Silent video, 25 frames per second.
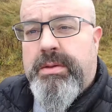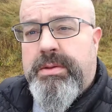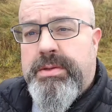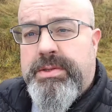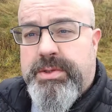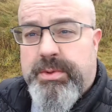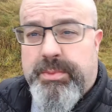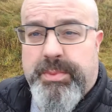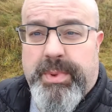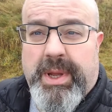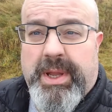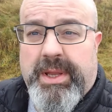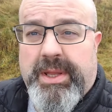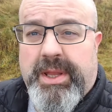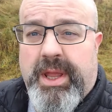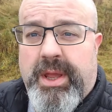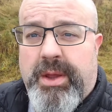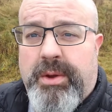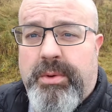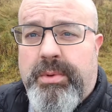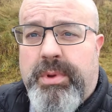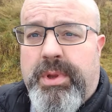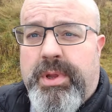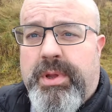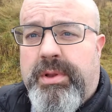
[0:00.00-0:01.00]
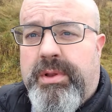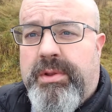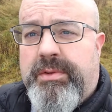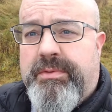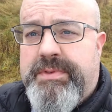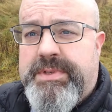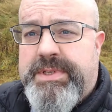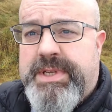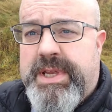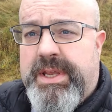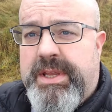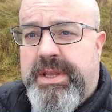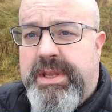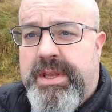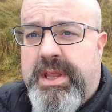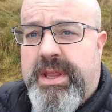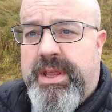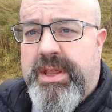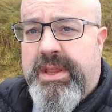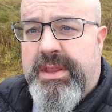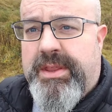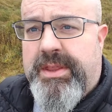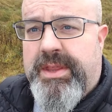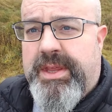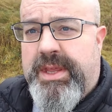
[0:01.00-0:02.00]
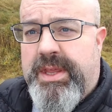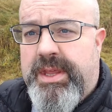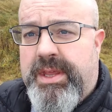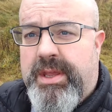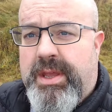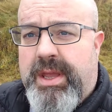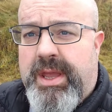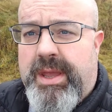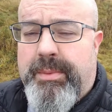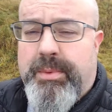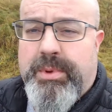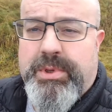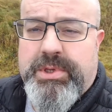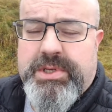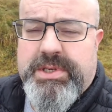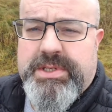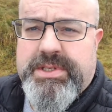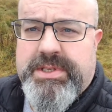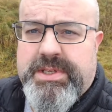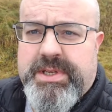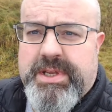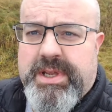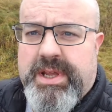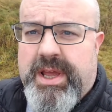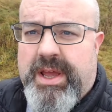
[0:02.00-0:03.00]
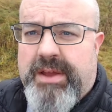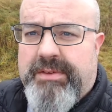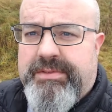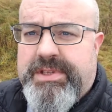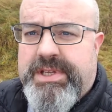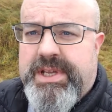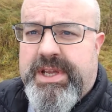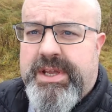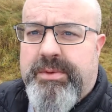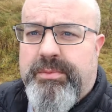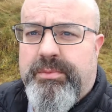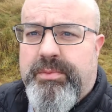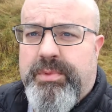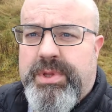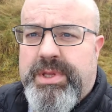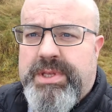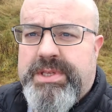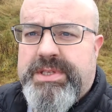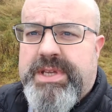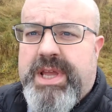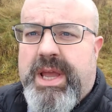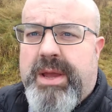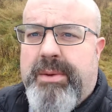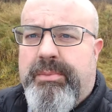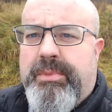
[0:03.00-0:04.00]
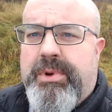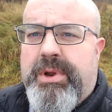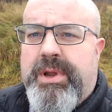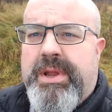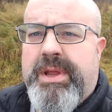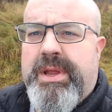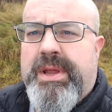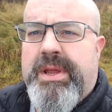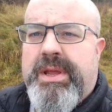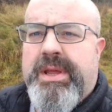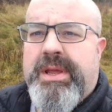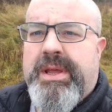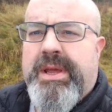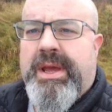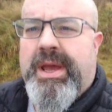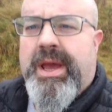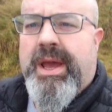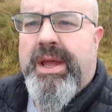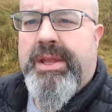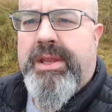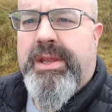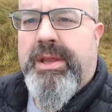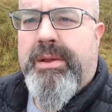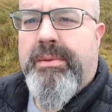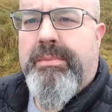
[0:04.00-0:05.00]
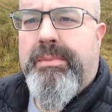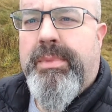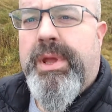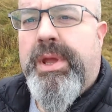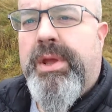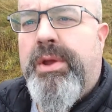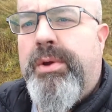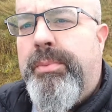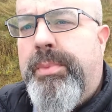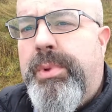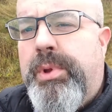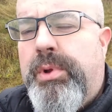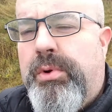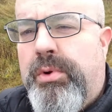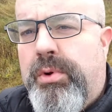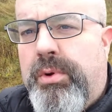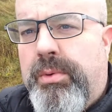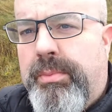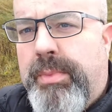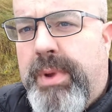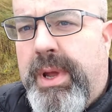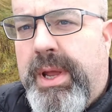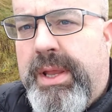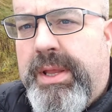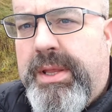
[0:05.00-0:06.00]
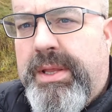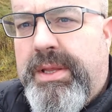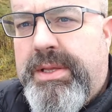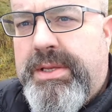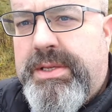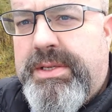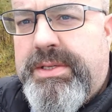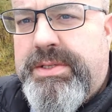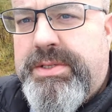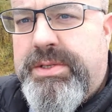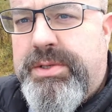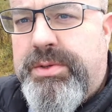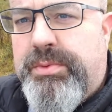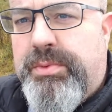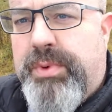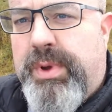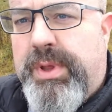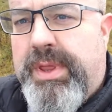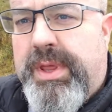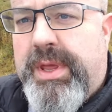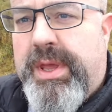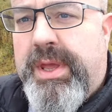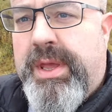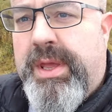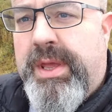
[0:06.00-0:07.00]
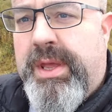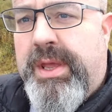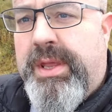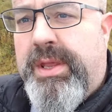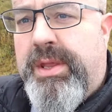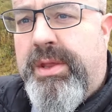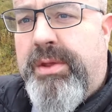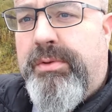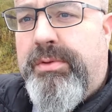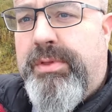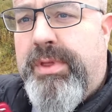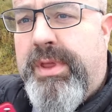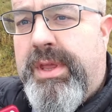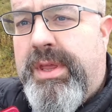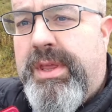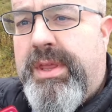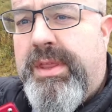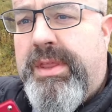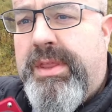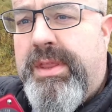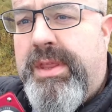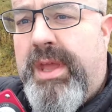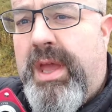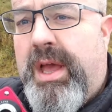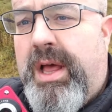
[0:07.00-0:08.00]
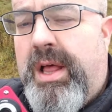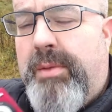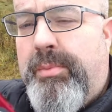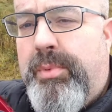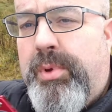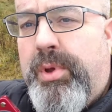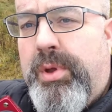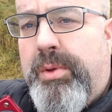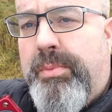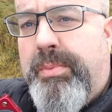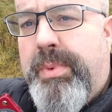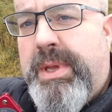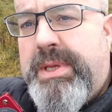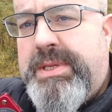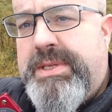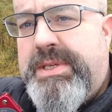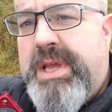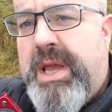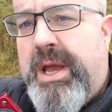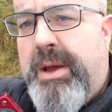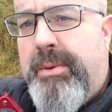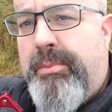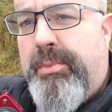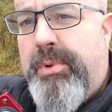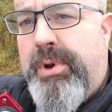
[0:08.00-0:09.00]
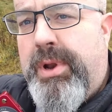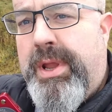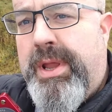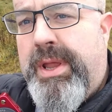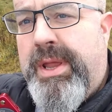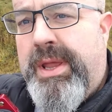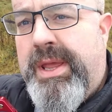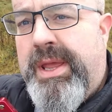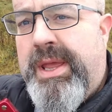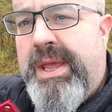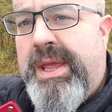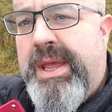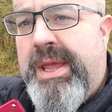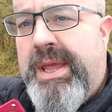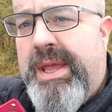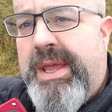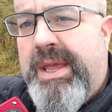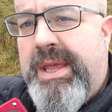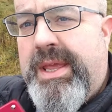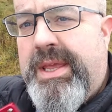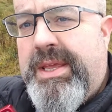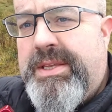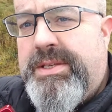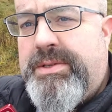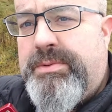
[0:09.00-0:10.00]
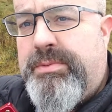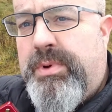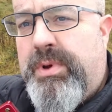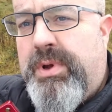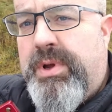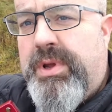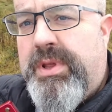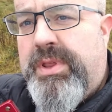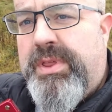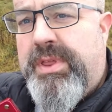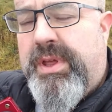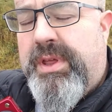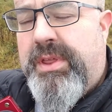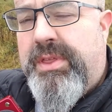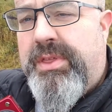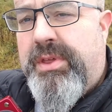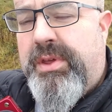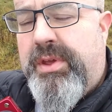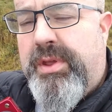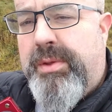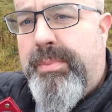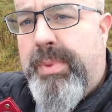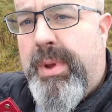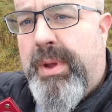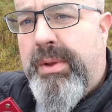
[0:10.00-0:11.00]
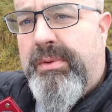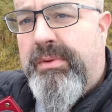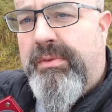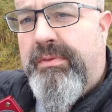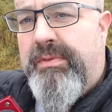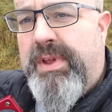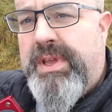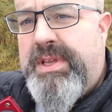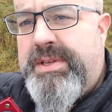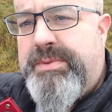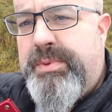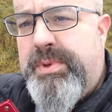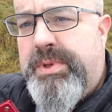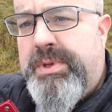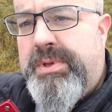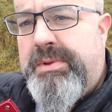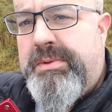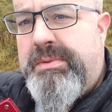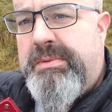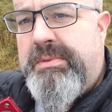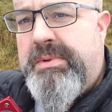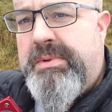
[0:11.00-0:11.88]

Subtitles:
So by now you'll have seen the images I've taken with this camera, and you can make up your own mind as to whether you think the AbergBest camera is worth that £30 investment.